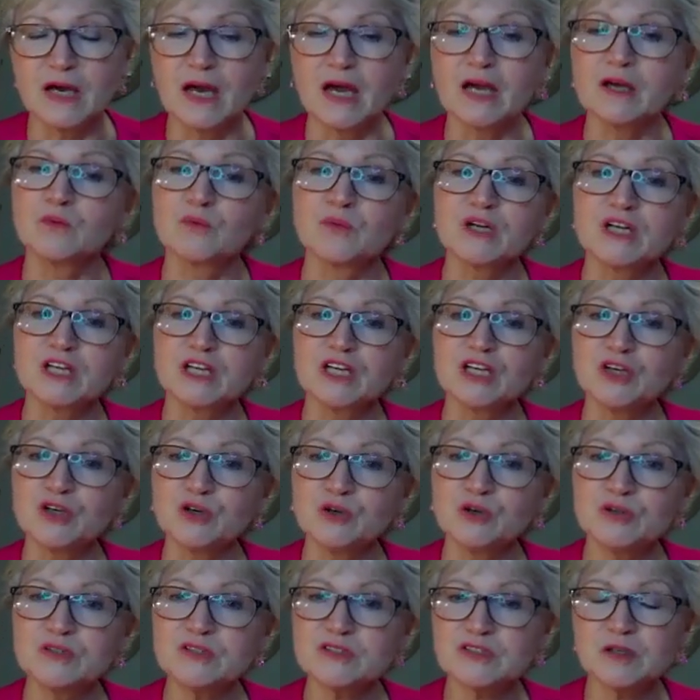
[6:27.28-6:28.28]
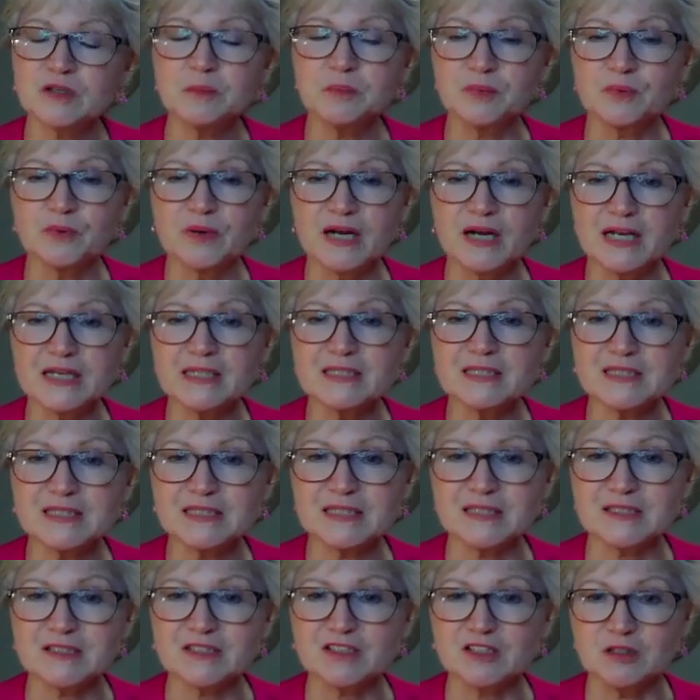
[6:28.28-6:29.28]
And we use the brain
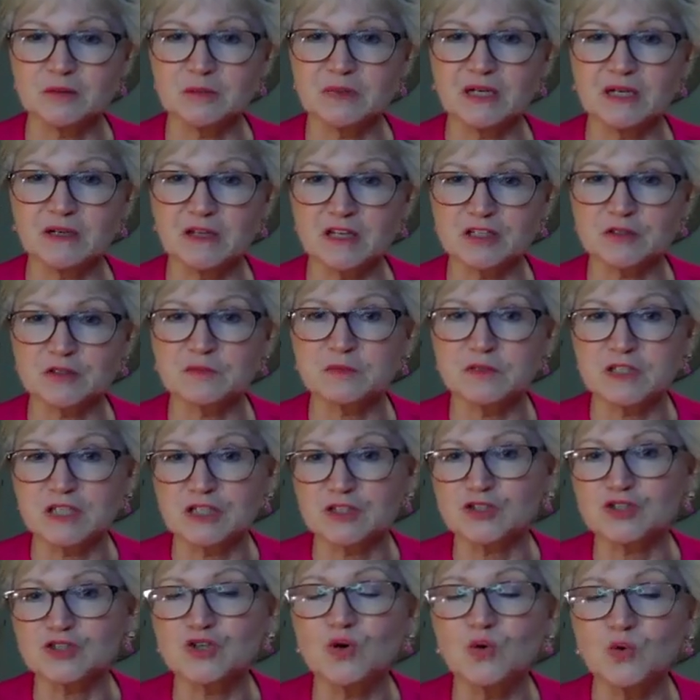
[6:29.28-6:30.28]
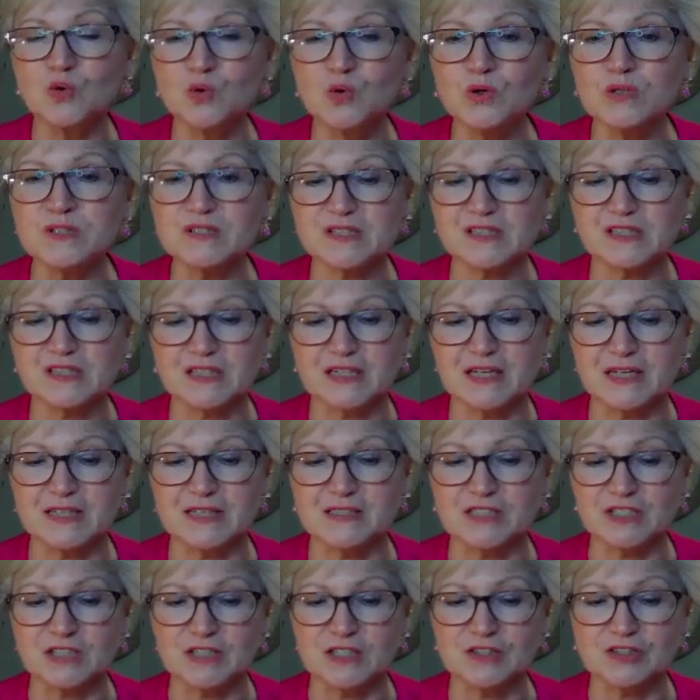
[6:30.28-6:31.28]
system and the tools that I
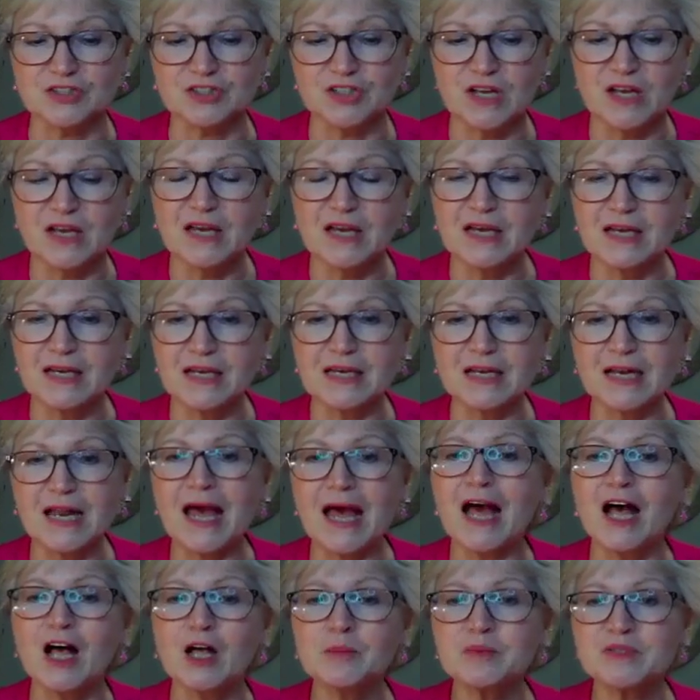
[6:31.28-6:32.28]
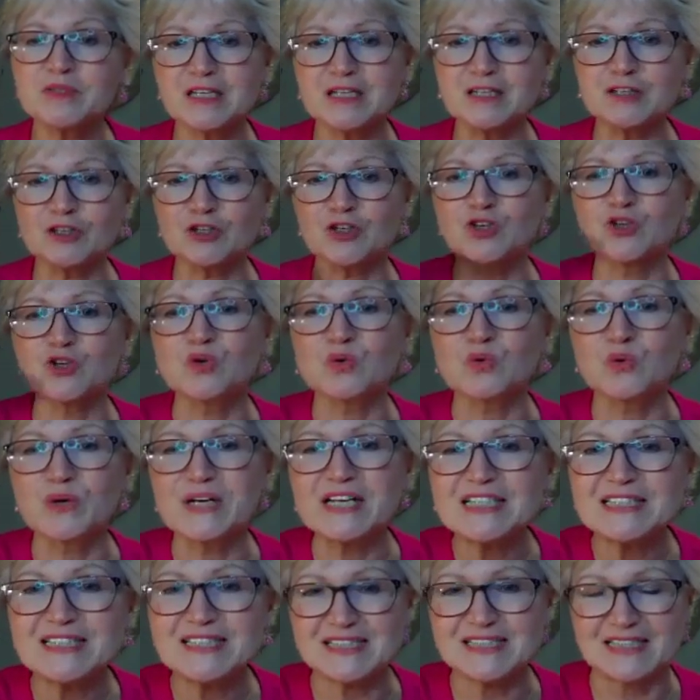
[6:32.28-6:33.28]
teach, it helps
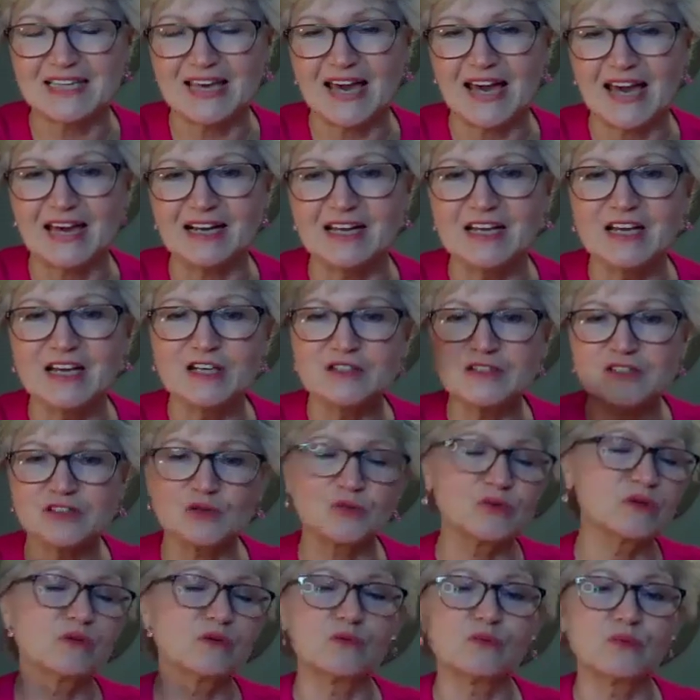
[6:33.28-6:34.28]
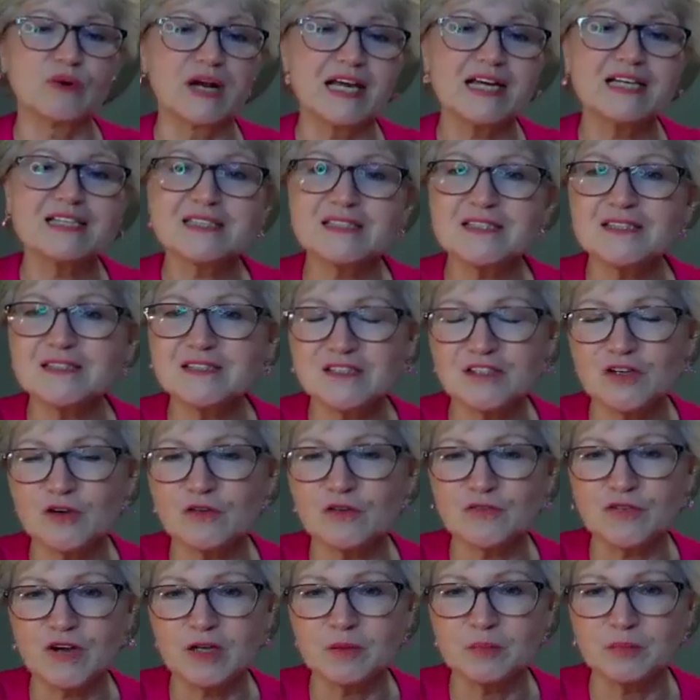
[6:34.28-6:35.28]
increase that. So it raises
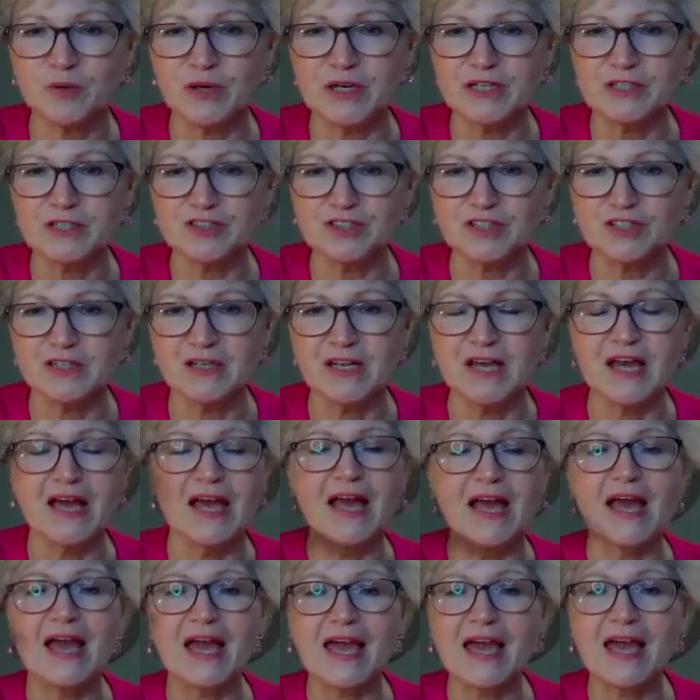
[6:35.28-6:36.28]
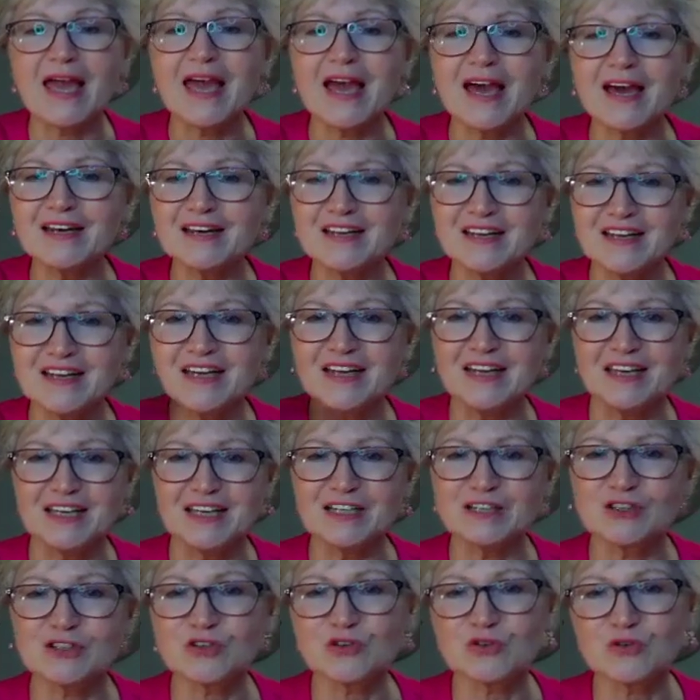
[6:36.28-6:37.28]
their vibration and
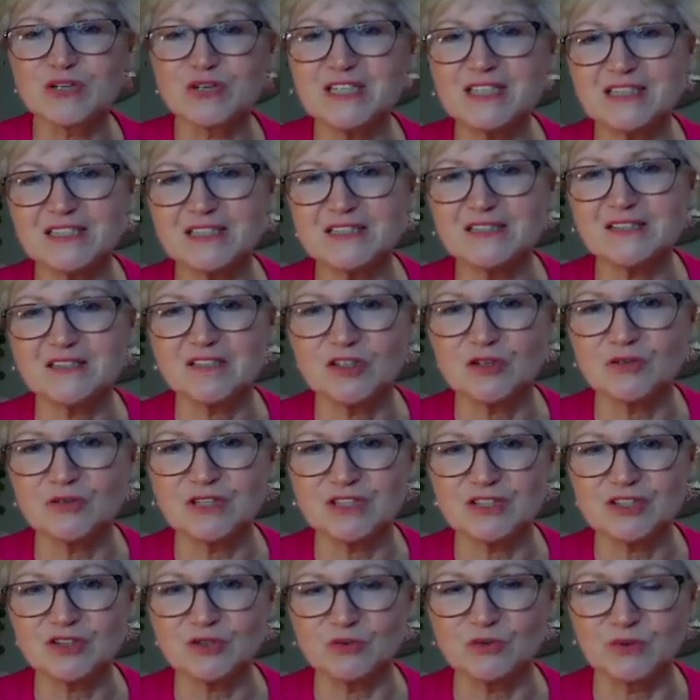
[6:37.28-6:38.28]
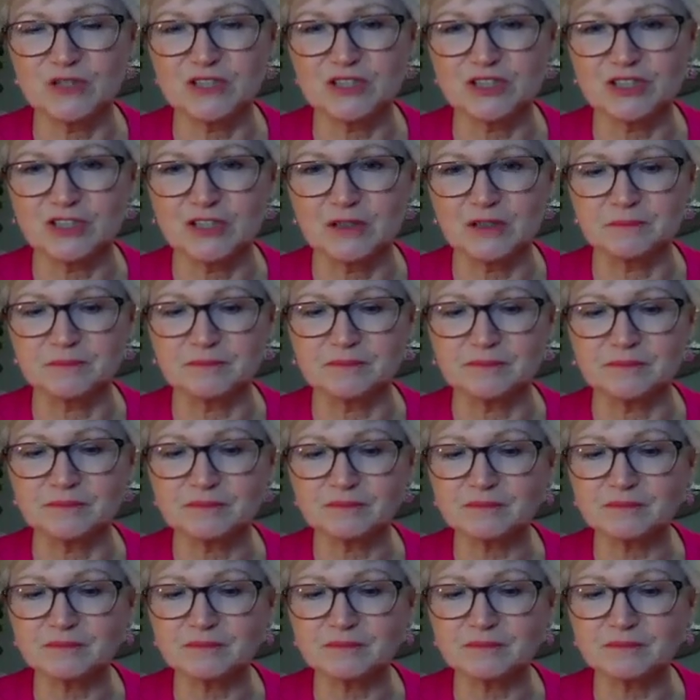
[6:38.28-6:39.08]
increases their intuition